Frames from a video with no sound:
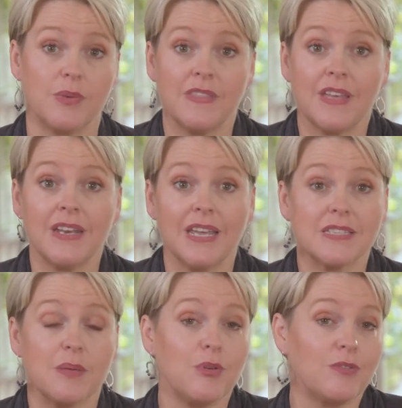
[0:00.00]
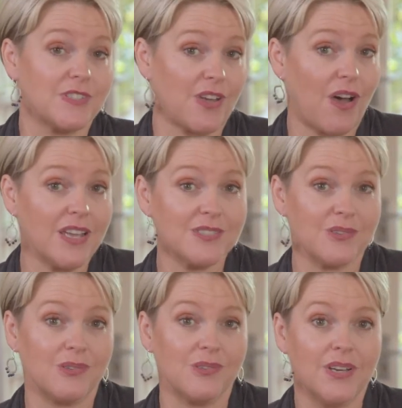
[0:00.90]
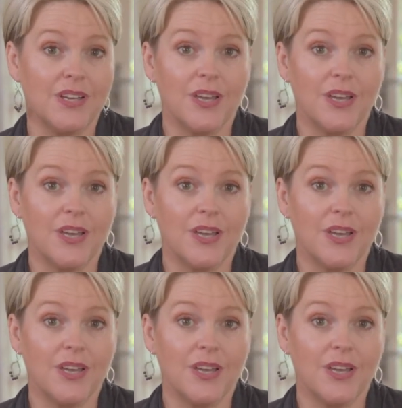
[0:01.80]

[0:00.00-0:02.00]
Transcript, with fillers: And then as they move into high school,